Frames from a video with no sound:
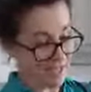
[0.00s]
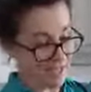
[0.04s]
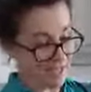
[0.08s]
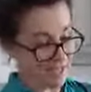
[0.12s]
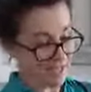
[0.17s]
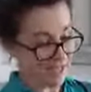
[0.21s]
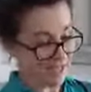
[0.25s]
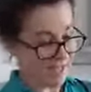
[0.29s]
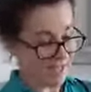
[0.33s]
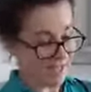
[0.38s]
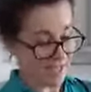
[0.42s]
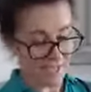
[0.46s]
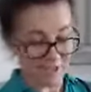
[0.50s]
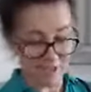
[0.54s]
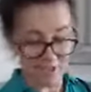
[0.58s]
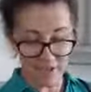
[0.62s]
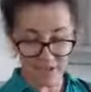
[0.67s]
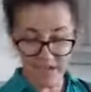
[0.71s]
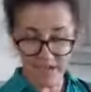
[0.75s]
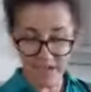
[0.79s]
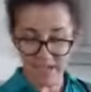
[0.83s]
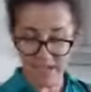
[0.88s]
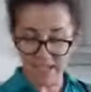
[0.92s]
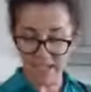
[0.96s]
the
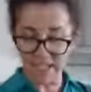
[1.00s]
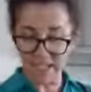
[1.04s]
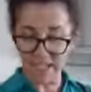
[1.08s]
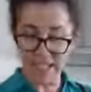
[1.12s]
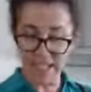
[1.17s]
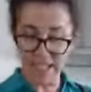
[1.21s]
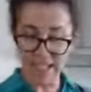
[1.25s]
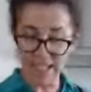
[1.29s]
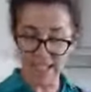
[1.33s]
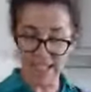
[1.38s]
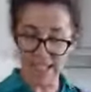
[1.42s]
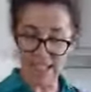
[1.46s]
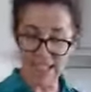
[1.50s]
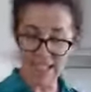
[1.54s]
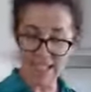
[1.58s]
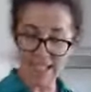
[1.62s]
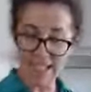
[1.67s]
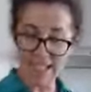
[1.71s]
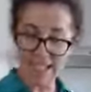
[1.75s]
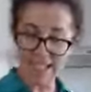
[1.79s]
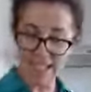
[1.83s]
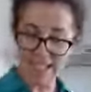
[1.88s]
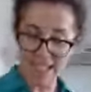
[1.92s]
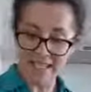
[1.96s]
screen
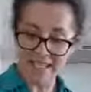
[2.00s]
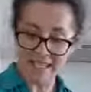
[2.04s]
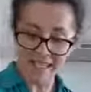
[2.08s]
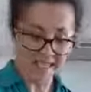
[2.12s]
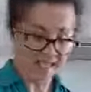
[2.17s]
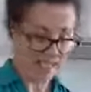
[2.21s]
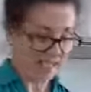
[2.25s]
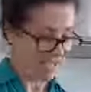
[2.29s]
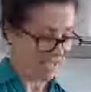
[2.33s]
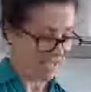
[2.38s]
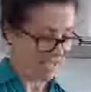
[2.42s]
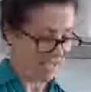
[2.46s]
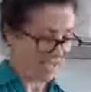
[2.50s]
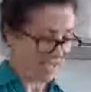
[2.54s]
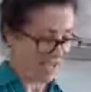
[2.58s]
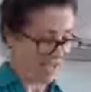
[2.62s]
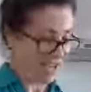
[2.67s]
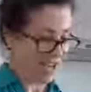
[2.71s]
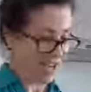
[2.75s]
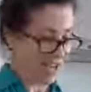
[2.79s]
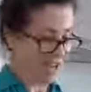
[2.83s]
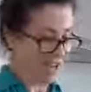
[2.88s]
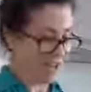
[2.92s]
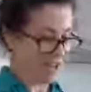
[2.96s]
clean, and it will
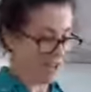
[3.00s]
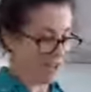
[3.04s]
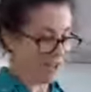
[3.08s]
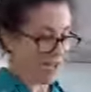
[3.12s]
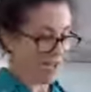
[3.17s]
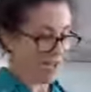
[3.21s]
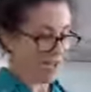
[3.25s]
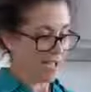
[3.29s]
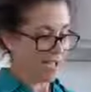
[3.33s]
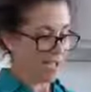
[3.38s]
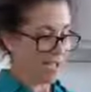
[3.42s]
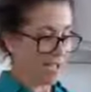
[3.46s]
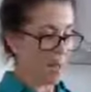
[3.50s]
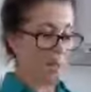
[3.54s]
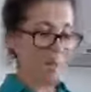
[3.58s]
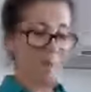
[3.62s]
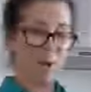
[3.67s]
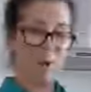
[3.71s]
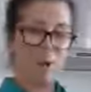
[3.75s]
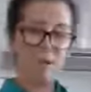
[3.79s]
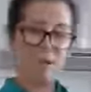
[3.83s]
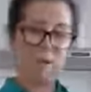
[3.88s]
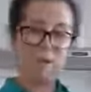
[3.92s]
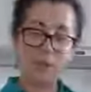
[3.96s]
help. Okay, so I'm going to
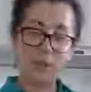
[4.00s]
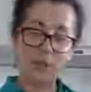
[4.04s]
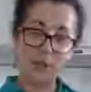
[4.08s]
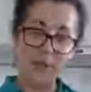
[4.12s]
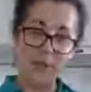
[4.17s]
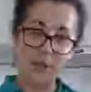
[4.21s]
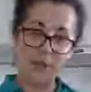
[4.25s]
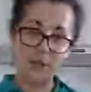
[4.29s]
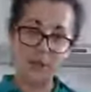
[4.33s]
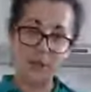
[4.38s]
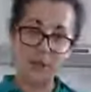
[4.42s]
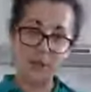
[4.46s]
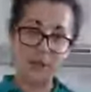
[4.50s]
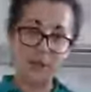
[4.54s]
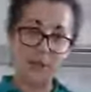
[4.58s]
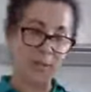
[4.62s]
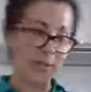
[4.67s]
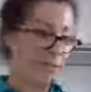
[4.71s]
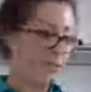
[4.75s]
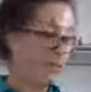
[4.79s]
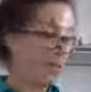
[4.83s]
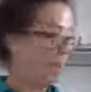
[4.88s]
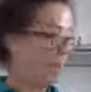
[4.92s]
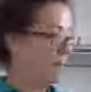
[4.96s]
put in
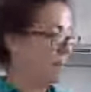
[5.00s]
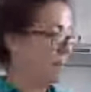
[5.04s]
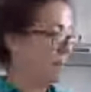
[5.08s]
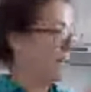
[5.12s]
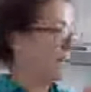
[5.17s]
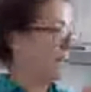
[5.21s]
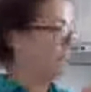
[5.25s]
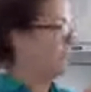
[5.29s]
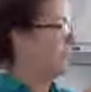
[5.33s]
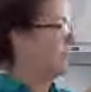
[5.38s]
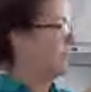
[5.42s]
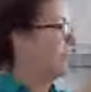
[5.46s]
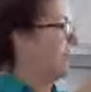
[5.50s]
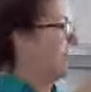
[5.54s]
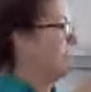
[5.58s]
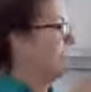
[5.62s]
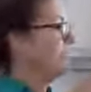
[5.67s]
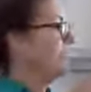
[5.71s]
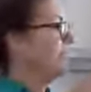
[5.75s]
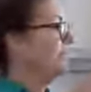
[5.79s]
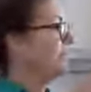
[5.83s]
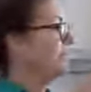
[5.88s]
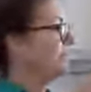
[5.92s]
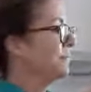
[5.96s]
220 grams of plain
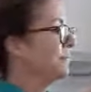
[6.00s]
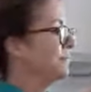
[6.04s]
flour.